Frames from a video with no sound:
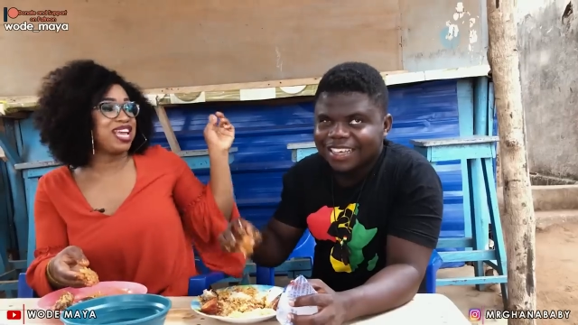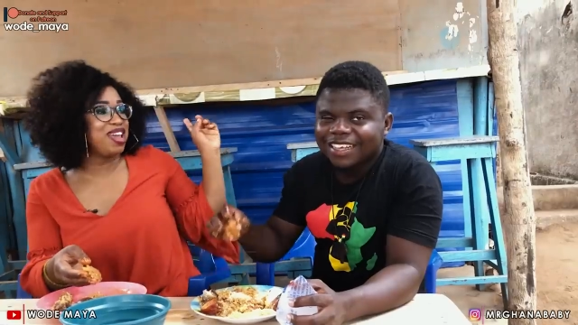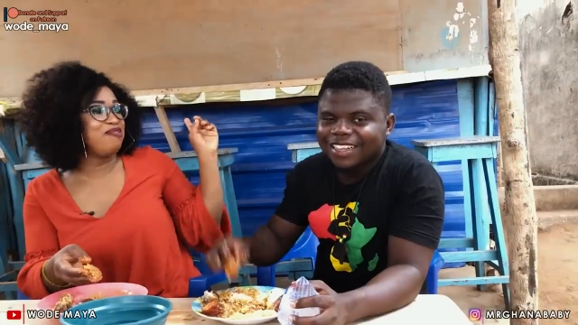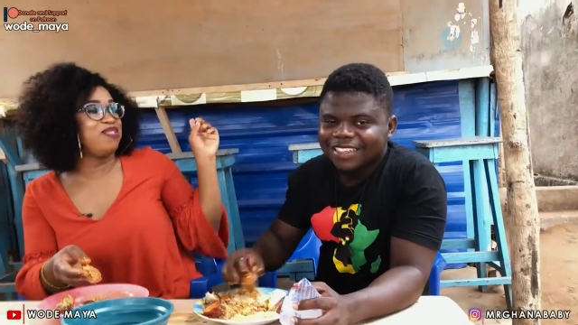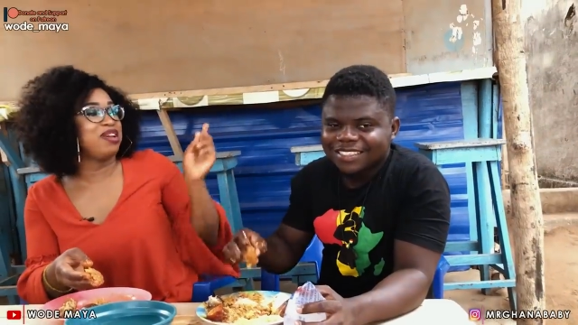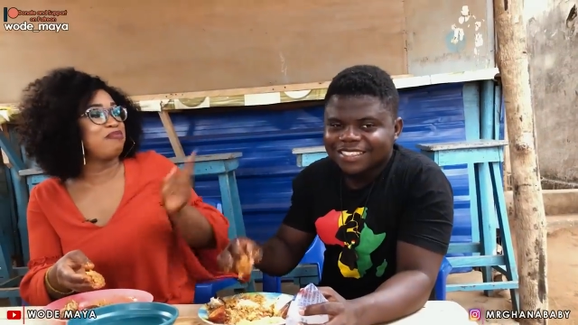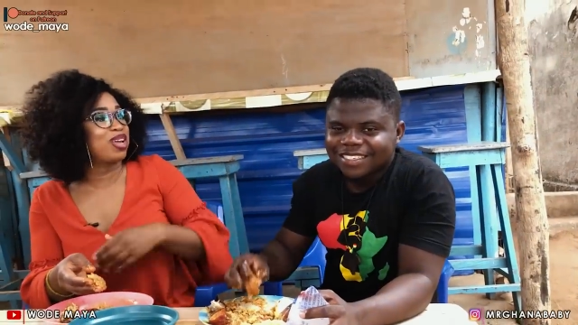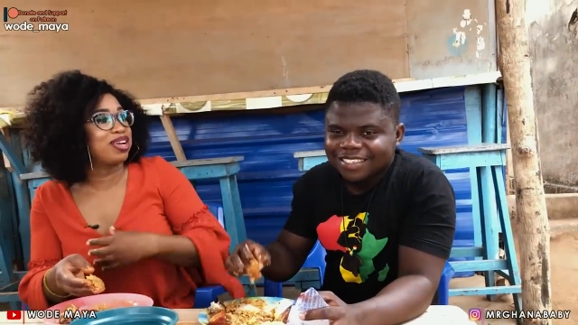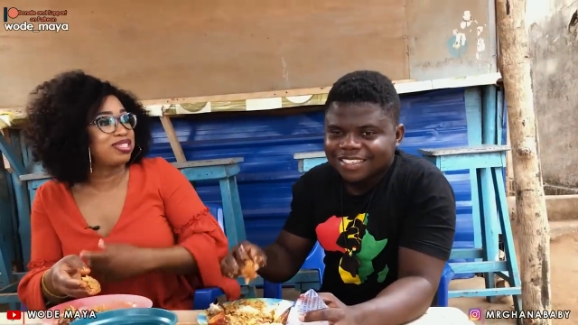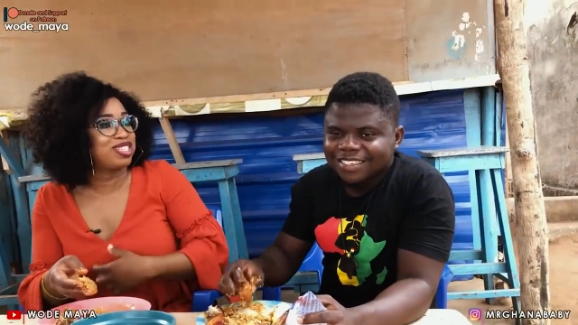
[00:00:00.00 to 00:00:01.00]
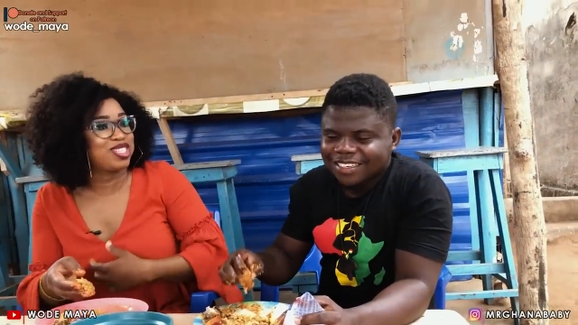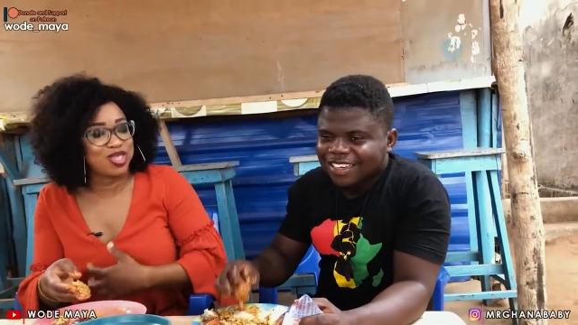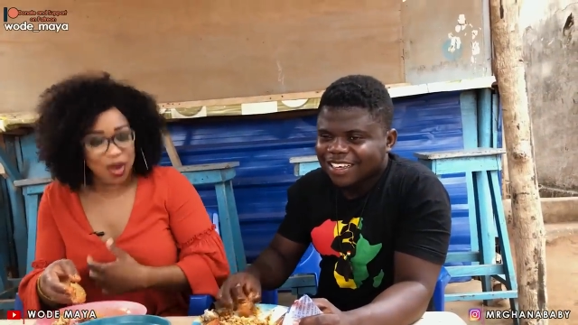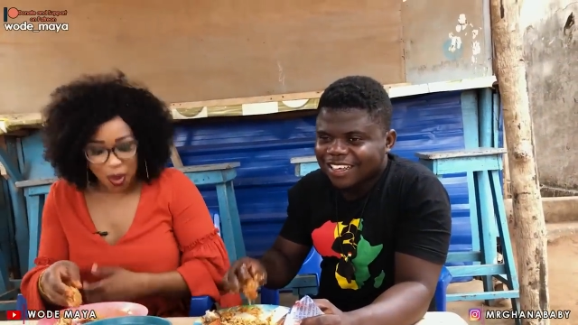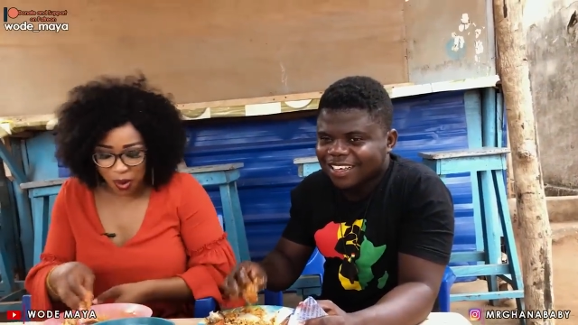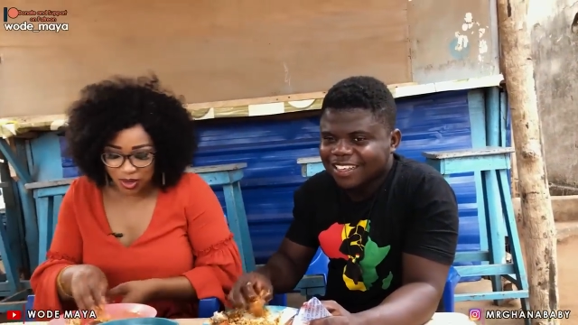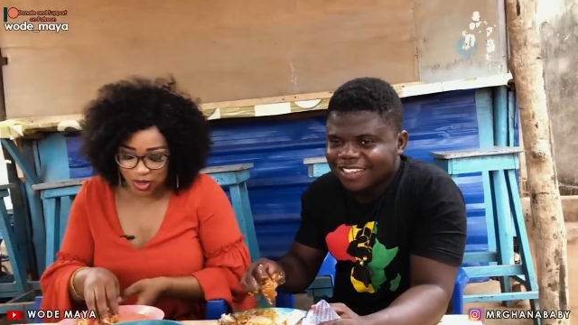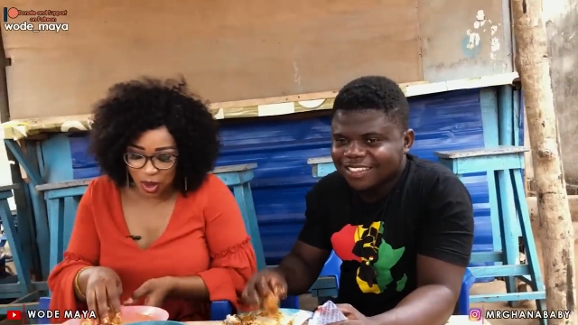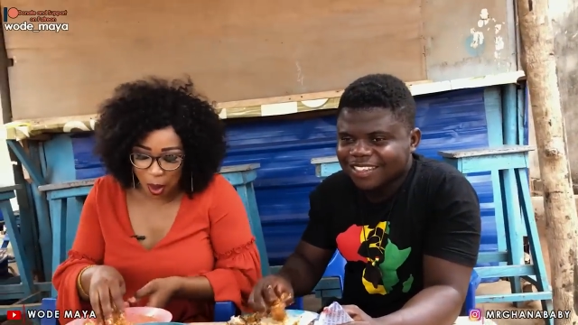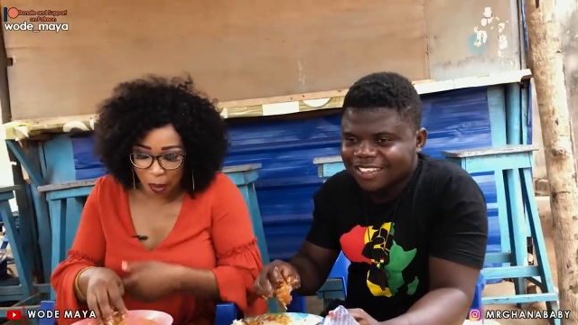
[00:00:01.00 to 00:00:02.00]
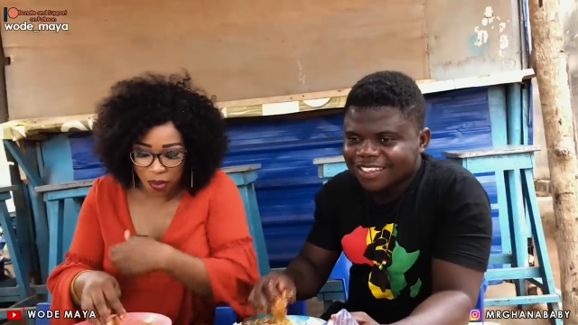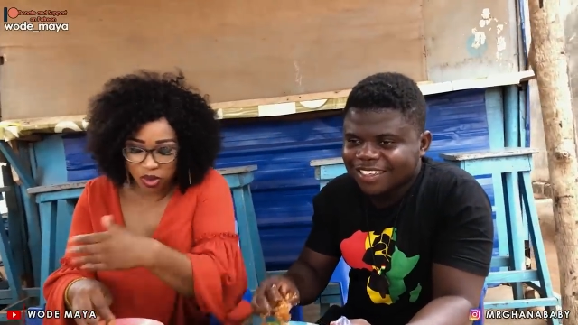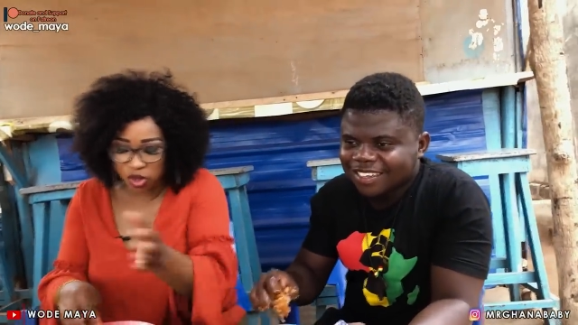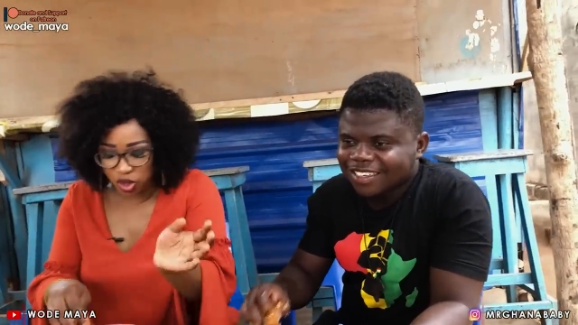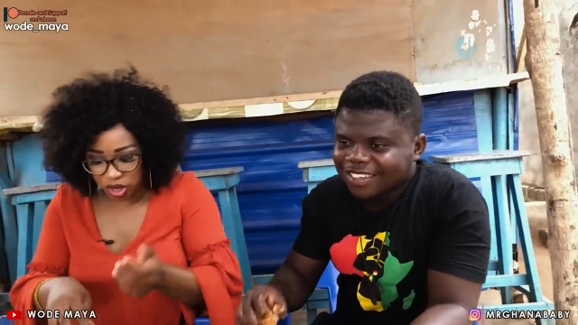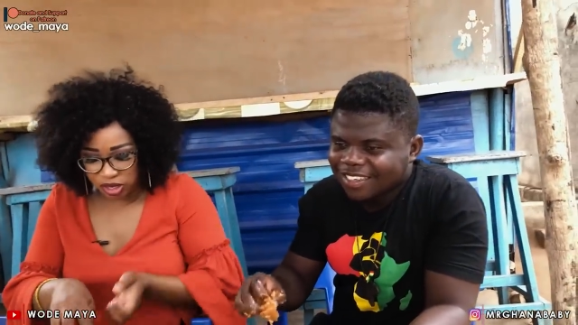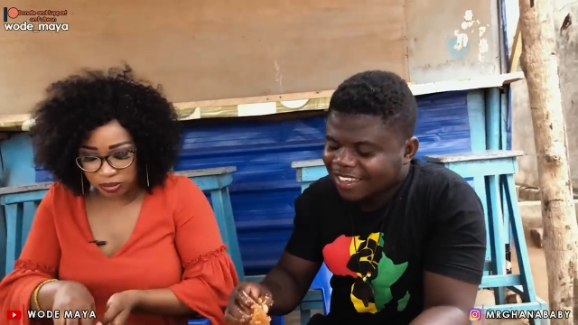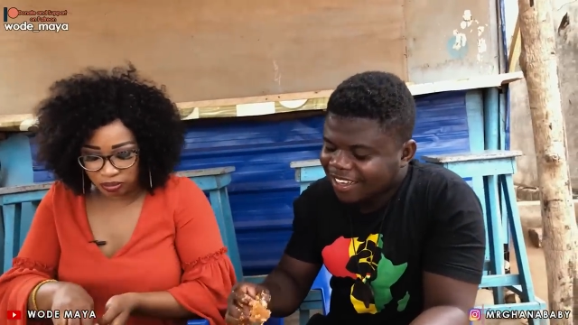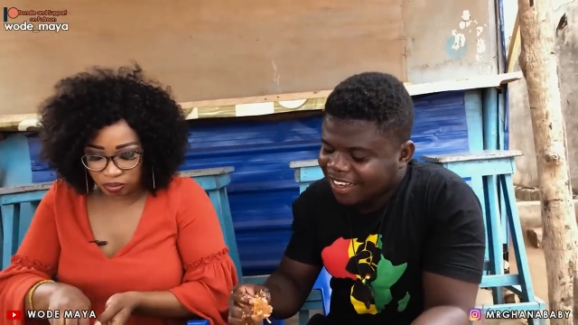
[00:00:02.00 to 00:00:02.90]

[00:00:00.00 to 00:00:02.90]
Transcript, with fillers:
Speaker 1: the evening because it's so good.